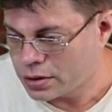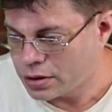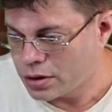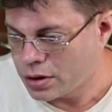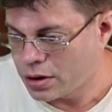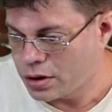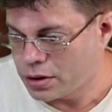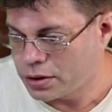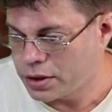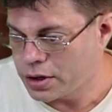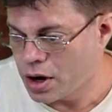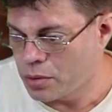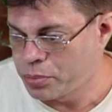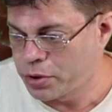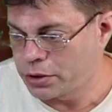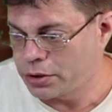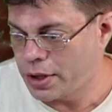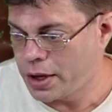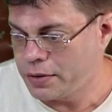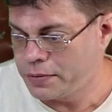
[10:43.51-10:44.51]
On the
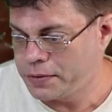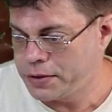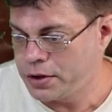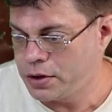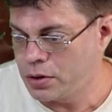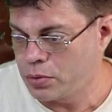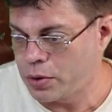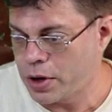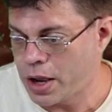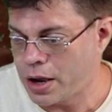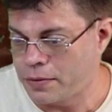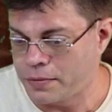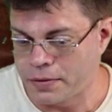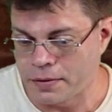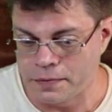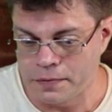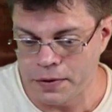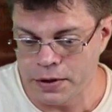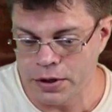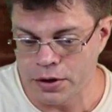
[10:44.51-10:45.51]
upper left here, we have the
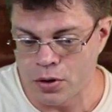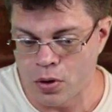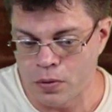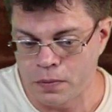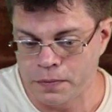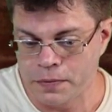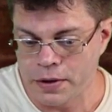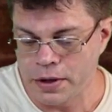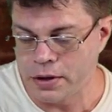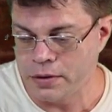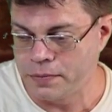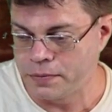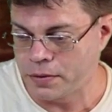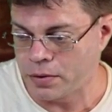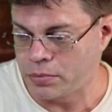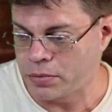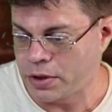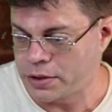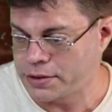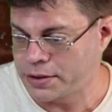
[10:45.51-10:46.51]
video feed
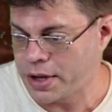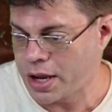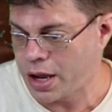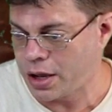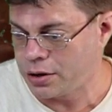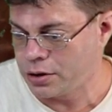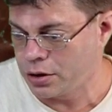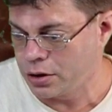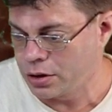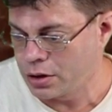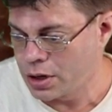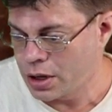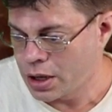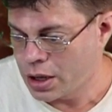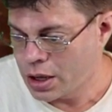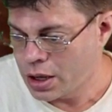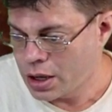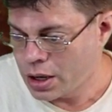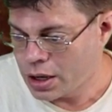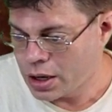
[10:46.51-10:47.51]
from the scanner,
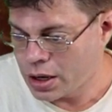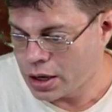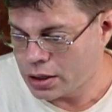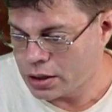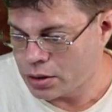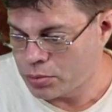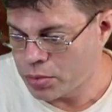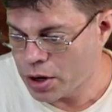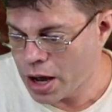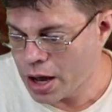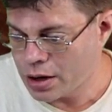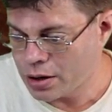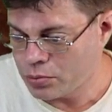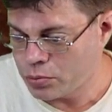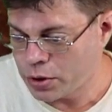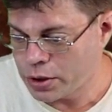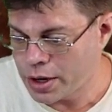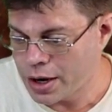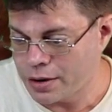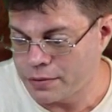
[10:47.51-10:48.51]
and on the bottom
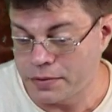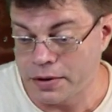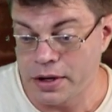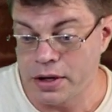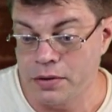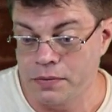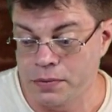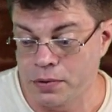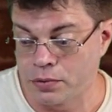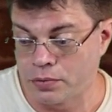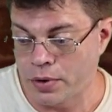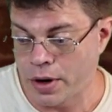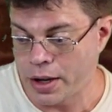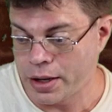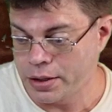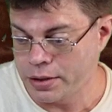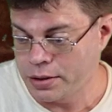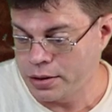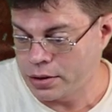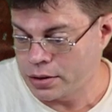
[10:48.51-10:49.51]
we have the
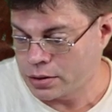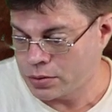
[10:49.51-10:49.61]
infrared,